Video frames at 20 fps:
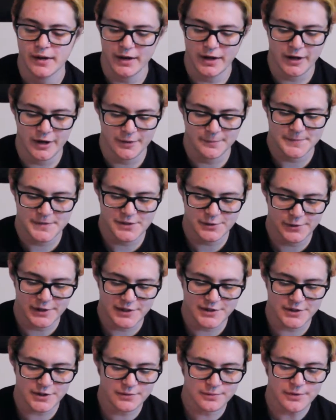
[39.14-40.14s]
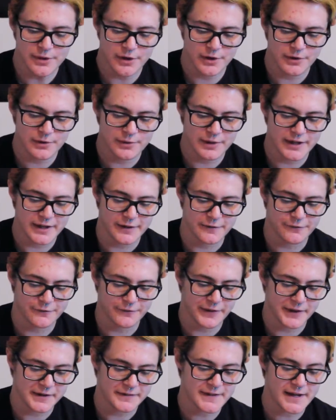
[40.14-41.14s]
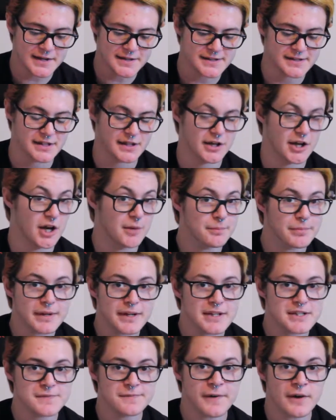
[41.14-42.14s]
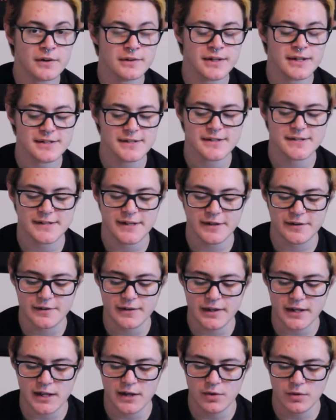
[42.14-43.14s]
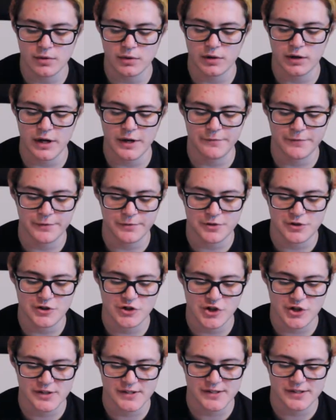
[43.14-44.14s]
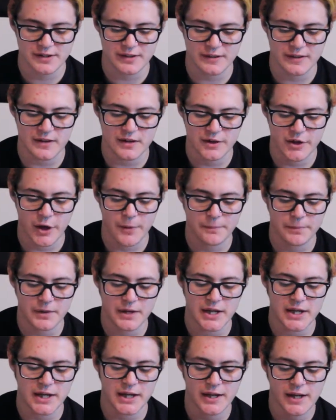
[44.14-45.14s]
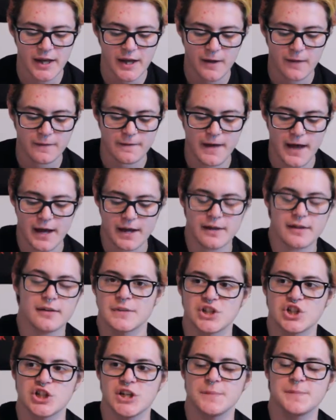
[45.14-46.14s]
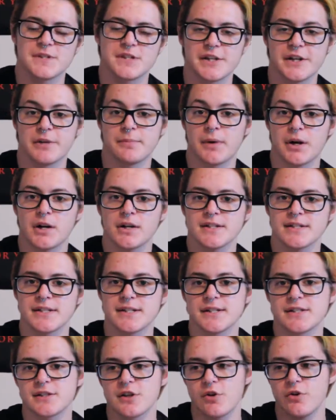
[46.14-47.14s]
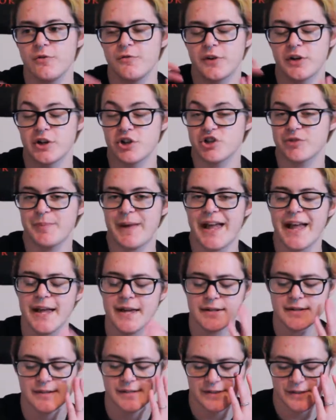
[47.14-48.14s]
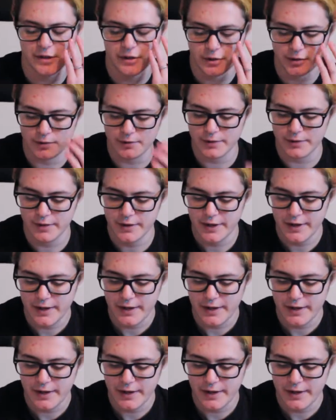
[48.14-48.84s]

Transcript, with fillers: Um, so I don't know if like that's the company's fault necessarily or if it was just the company that ships their boxes over in Japan. So